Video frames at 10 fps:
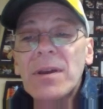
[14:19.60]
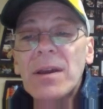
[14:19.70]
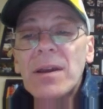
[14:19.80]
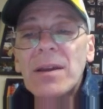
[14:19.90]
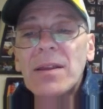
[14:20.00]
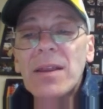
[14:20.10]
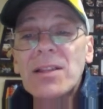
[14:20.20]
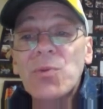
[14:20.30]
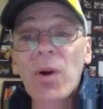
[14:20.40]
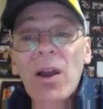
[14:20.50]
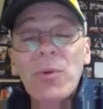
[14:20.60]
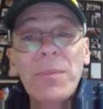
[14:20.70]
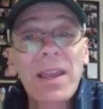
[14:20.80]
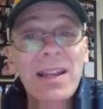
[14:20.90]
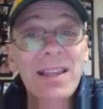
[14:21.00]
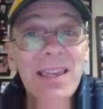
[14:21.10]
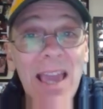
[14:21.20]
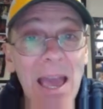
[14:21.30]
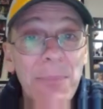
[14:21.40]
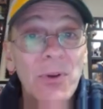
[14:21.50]
Okay? And that's why we make it a
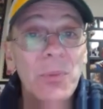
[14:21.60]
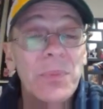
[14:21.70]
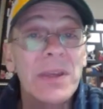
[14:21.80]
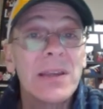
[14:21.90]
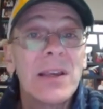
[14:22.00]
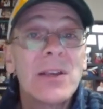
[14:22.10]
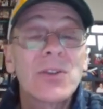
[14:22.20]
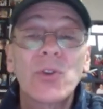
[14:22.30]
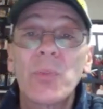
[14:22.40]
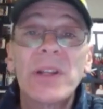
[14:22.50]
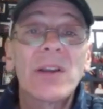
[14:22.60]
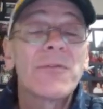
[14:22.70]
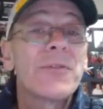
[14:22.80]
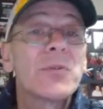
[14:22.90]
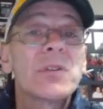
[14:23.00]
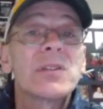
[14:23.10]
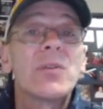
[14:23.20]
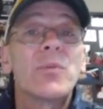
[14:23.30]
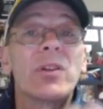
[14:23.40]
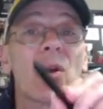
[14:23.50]
capital B, so nobody confuses
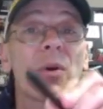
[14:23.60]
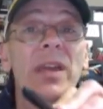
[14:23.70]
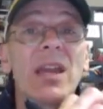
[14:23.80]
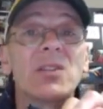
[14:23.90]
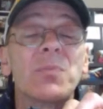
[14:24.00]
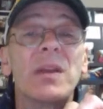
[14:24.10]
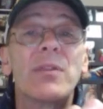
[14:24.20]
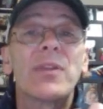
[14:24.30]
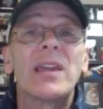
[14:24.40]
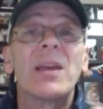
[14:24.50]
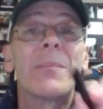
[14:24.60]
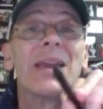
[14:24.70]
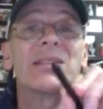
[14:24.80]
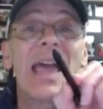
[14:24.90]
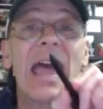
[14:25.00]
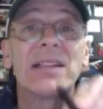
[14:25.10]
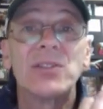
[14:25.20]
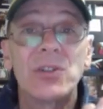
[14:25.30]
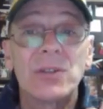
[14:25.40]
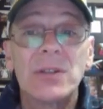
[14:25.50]
it with a lowercase b thinking base
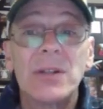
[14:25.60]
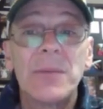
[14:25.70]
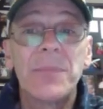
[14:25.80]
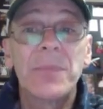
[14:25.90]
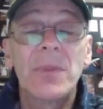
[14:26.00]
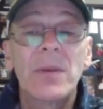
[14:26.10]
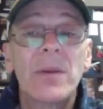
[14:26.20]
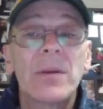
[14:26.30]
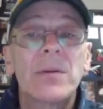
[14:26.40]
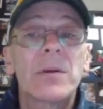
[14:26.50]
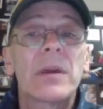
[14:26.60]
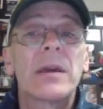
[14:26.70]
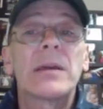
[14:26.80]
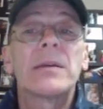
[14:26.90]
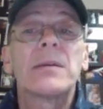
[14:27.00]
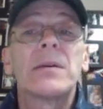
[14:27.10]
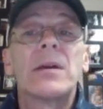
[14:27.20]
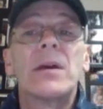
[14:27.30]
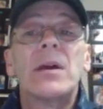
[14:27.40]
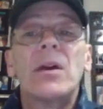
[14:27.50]
edge. Okay?
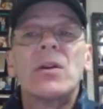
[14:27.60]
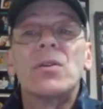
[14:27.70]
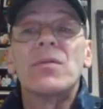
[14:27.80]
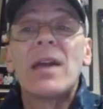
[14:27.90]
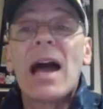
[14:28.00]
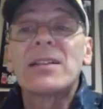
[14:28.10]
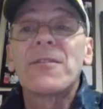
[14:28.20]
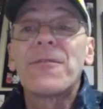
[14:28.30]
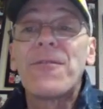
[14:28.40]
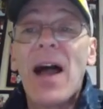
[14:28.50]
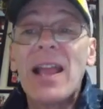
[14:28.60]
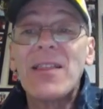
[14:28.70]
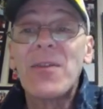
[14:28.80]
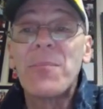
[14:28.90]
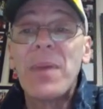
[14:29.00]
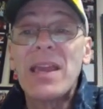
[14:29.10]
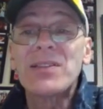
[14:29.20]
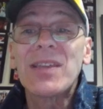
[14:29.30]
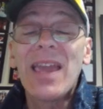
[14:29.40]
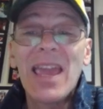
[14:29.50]
You've got to find the
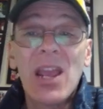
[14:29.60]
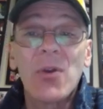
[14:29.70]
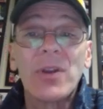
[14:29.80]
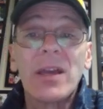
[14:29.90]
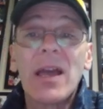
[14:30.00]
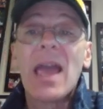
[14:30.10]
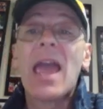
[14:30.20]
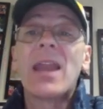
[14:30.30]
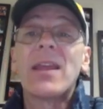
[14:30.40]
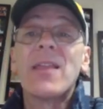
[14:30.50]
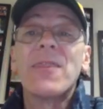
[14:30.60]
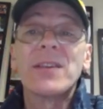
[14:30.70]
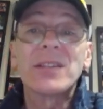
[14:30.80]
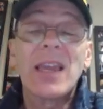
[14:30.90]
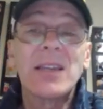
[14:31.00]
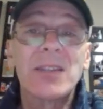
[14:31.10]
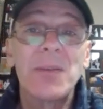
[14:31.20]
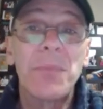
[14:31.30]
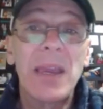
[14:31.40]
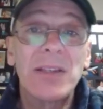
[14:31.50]
base area, and in this case,
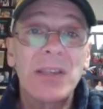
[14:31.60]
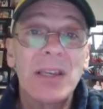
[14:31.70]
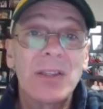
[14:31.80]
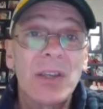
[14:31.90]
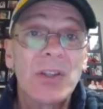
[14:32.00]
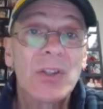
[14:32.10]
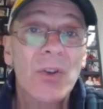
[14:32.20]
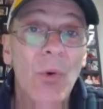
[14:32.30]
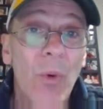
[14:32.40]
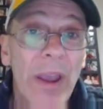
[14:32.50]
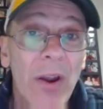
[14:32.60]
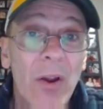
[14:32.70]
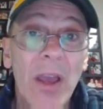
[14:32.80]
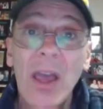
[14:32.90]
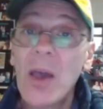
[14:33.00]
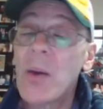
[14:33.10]
the base is a square.